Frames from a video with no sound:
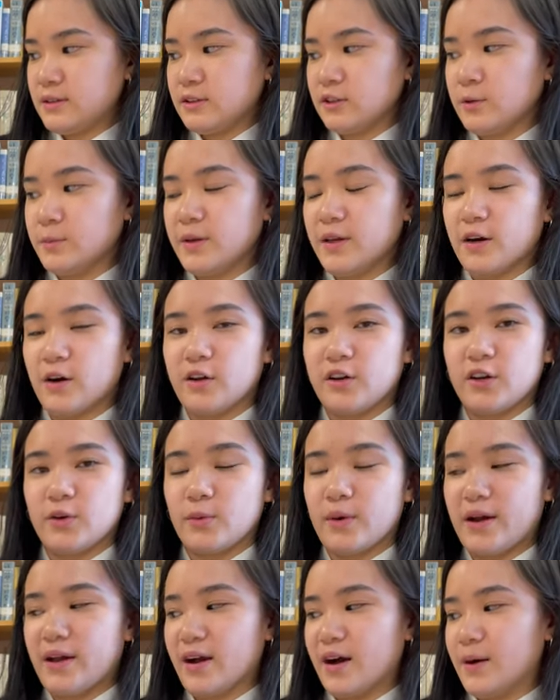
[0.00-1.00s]
You'll be on your
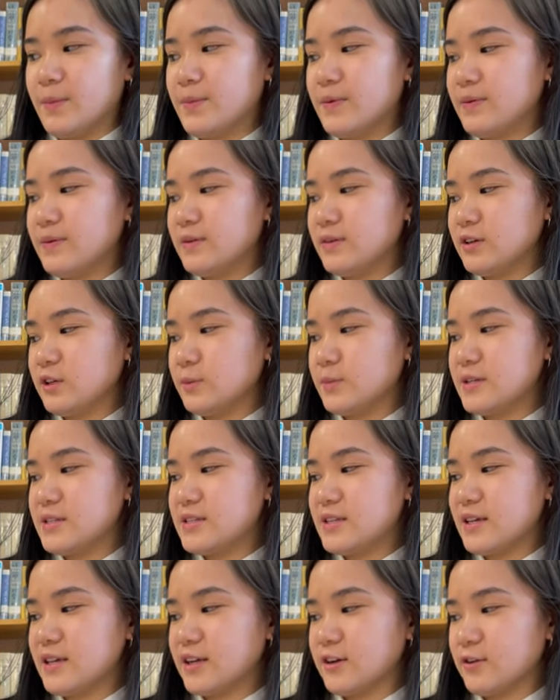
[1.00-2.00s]
way up, you'll be
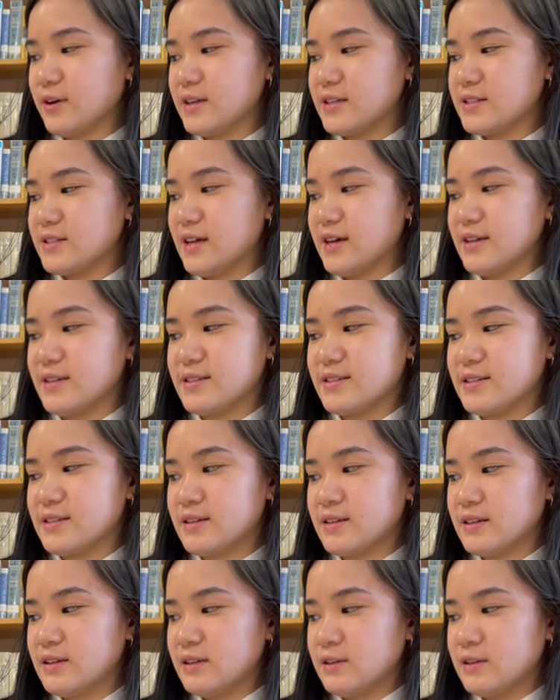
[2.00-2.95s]
seeing great sights.